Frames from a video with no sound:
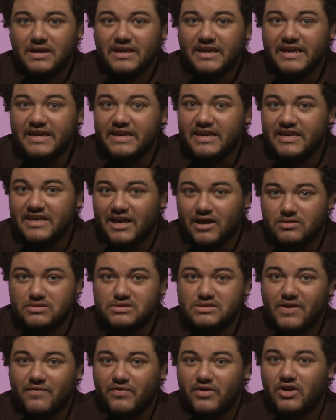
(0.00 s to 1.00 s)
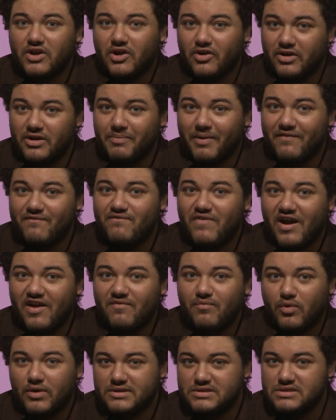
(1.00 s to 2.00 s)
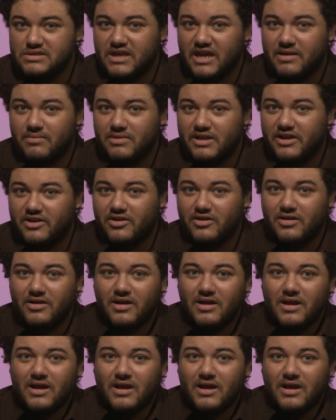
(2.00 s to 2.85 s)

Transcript: eking out Stephen Curry by 5 points as game leader.